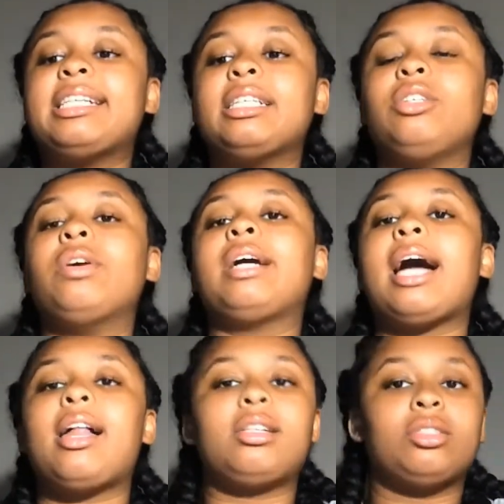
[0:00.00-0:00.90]
your
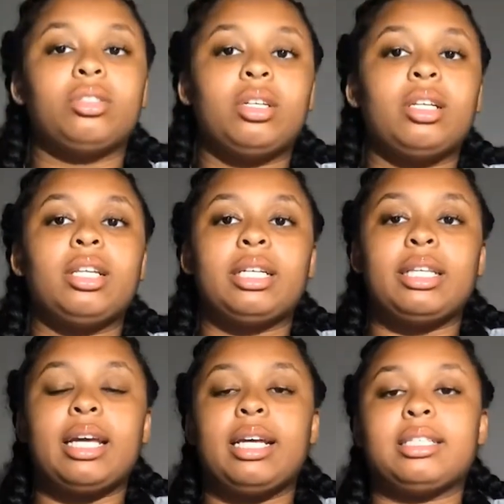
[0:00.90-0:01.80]
colleges are going to look at
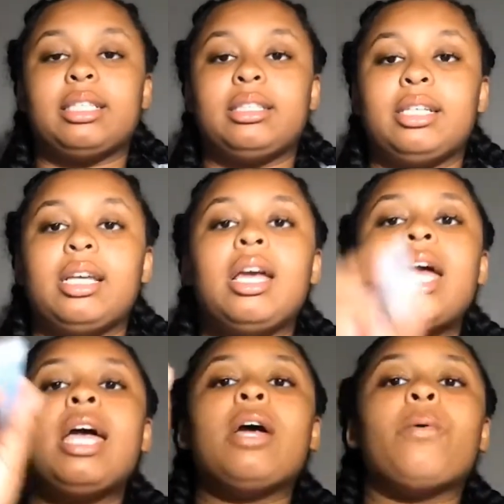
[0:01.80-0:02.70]
that SAT
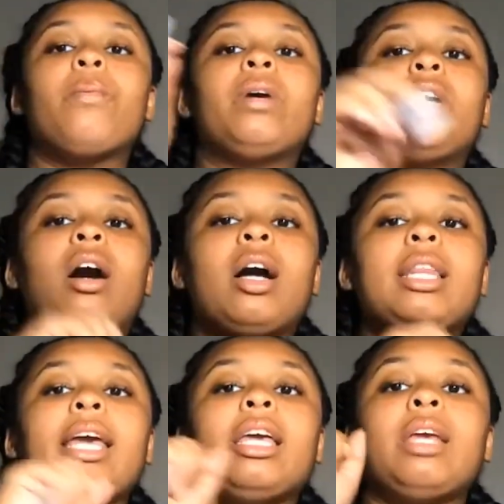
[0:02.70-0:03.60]

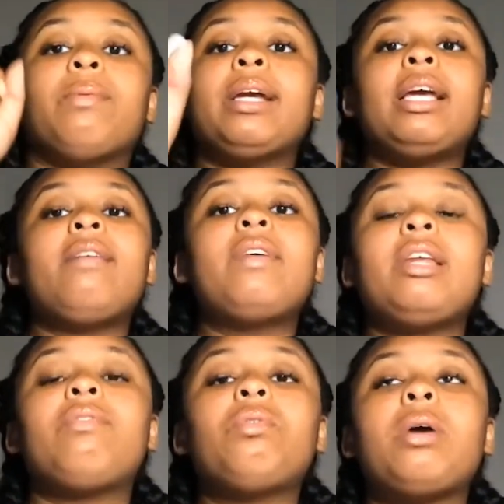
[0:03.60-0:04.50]
even
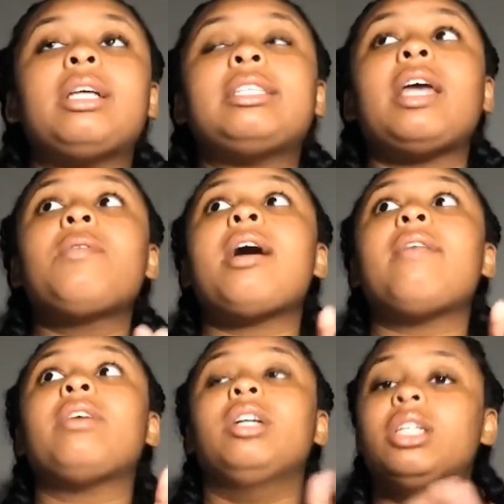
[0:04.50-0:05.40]
if you say you
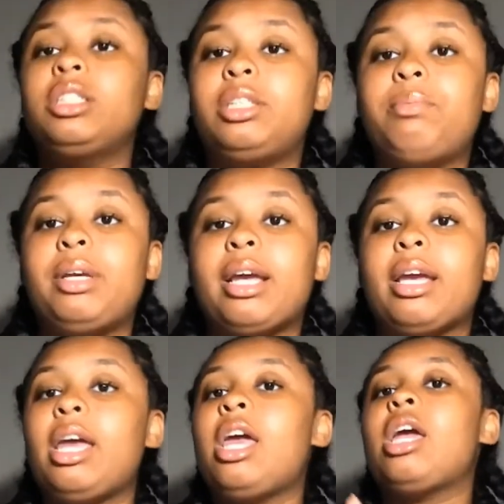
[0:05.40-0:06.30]
have a good
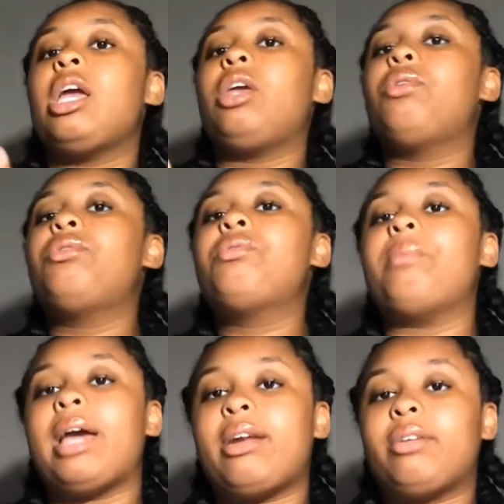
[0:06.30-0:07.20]
GPA and you do
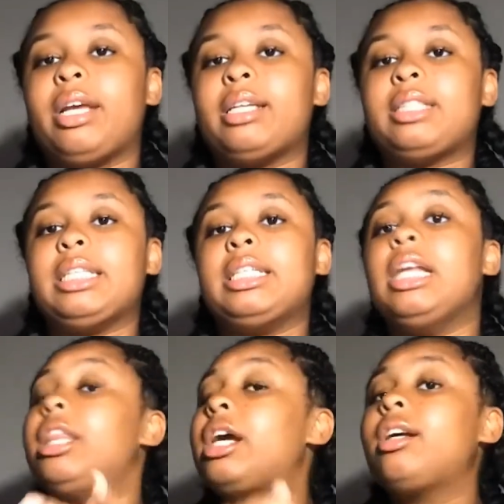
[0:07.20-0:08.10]
bad on the
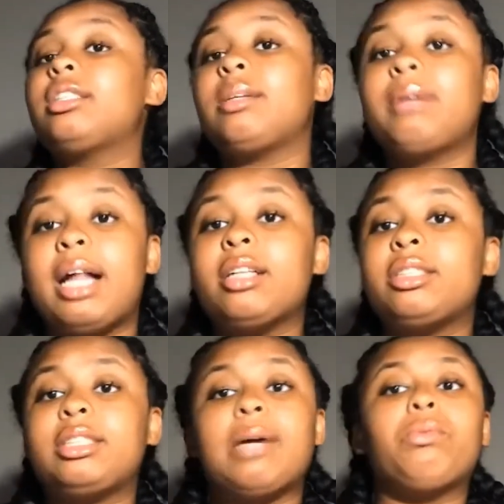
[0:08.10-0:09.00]
SAT, there are some
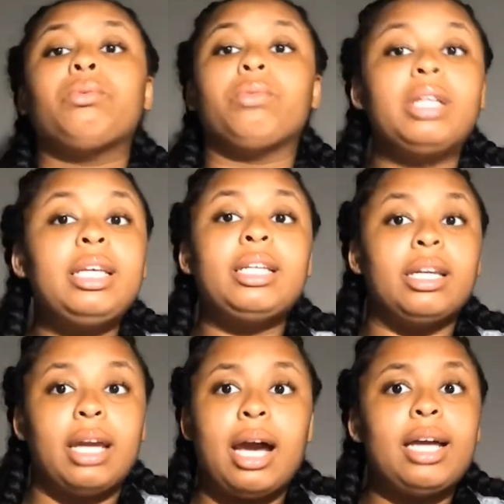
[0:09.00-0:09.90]
colleges that will really
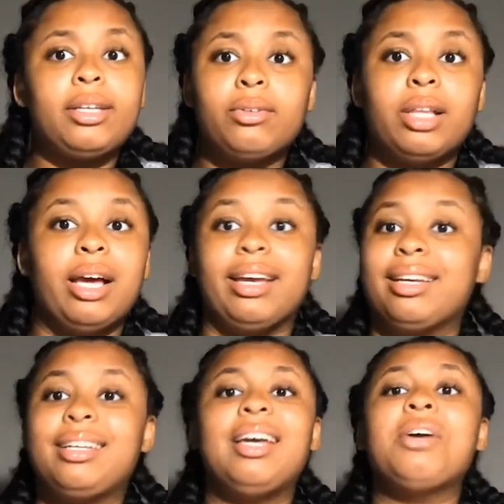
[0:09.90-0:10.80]
deny you,
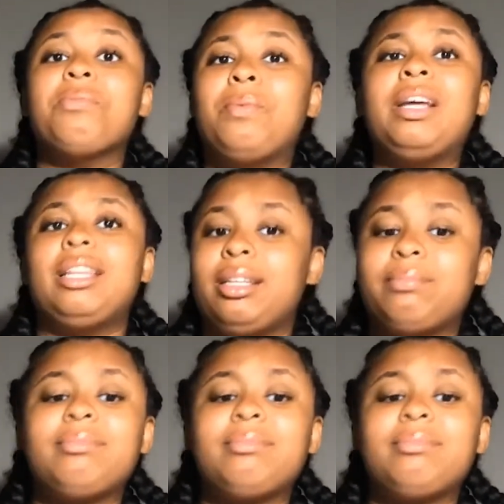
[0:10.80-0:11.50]
like, really.